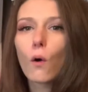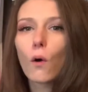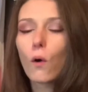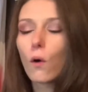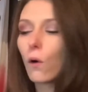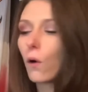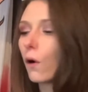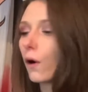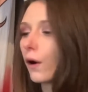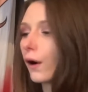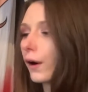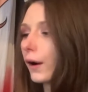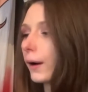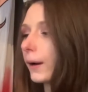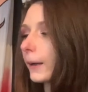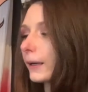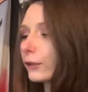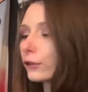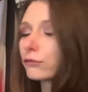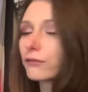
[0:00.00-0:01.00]

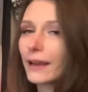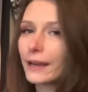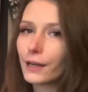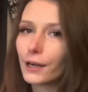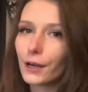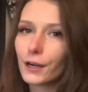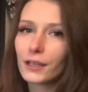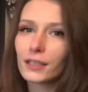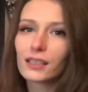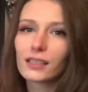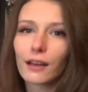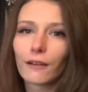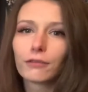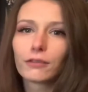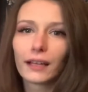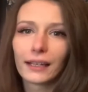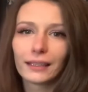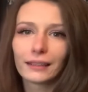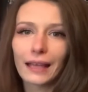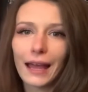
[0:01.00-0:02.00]
or craters,
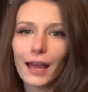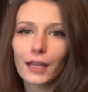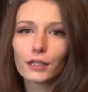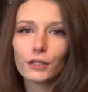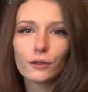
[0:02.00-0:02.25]
stuff like that.